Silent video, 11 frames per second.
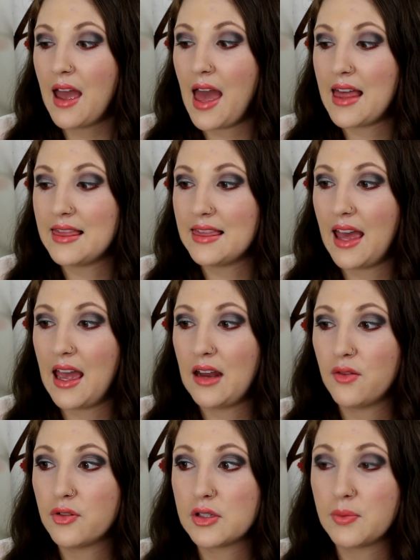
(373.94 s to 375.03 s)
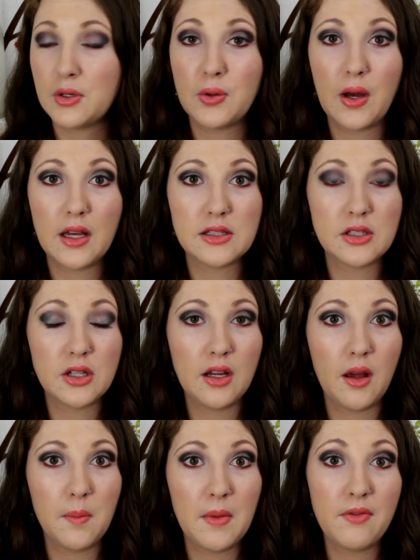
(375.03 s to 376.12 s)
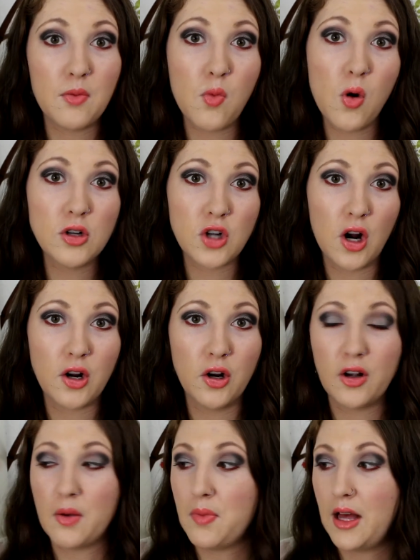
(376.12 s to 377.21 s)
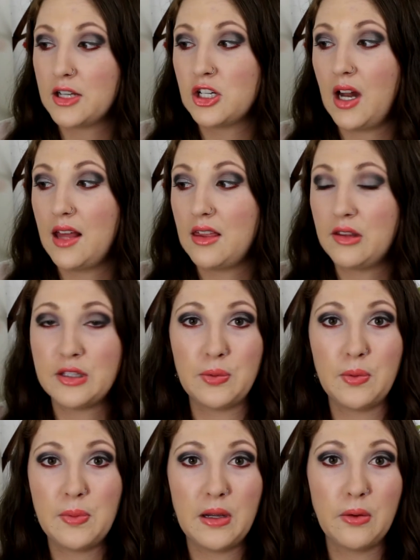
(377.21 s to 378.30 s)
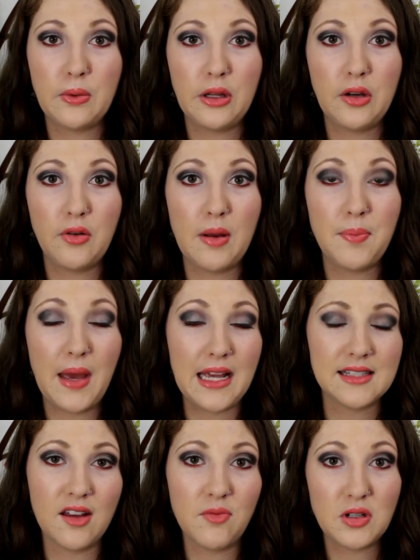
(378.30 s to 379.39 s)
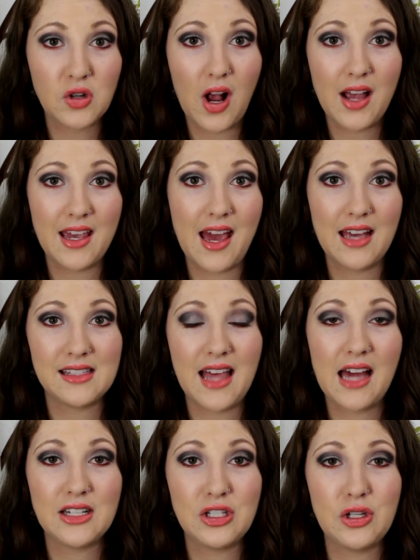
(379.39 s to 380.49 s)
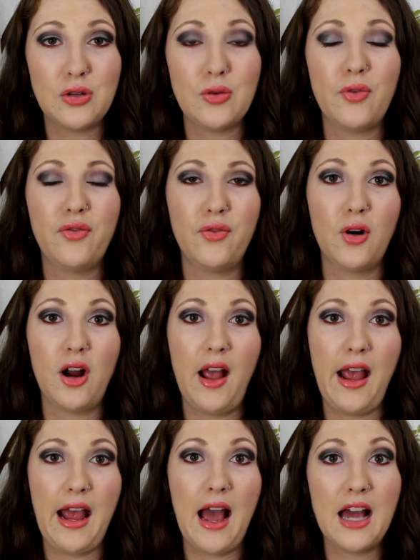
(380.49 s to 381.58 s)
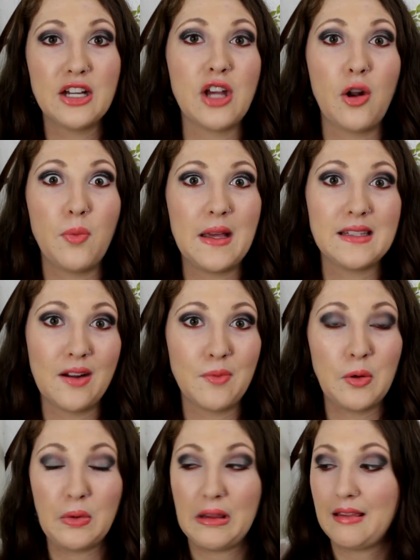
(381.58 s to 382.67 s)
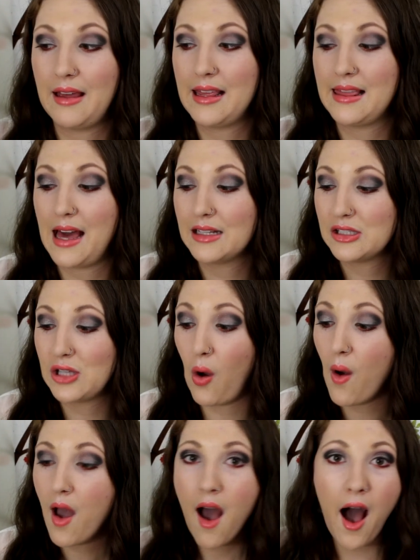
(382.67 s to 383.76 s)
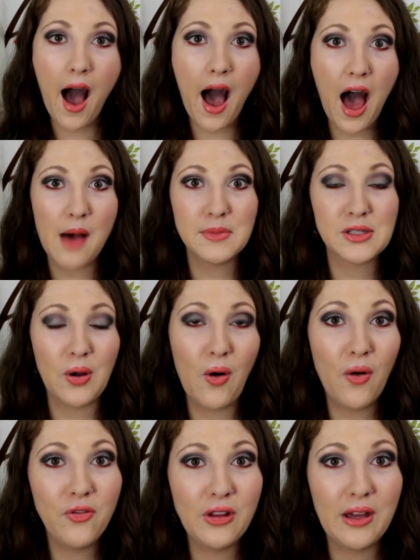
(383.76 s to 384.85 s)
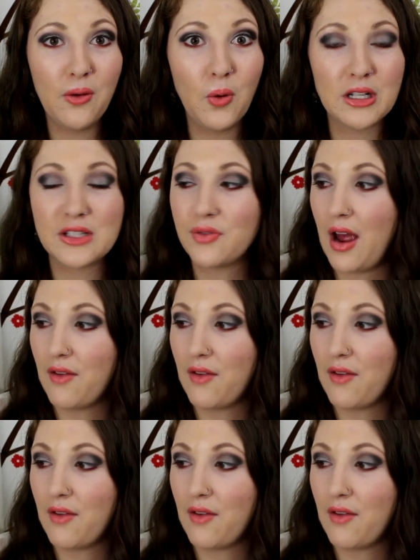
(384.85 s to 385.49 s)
And then for someone who has um, even more darker complexion, I thought this would be a really great base. I've been trying it as that too for a eyeshadow base, and I've been really liking that. So, um, so hopefully it works for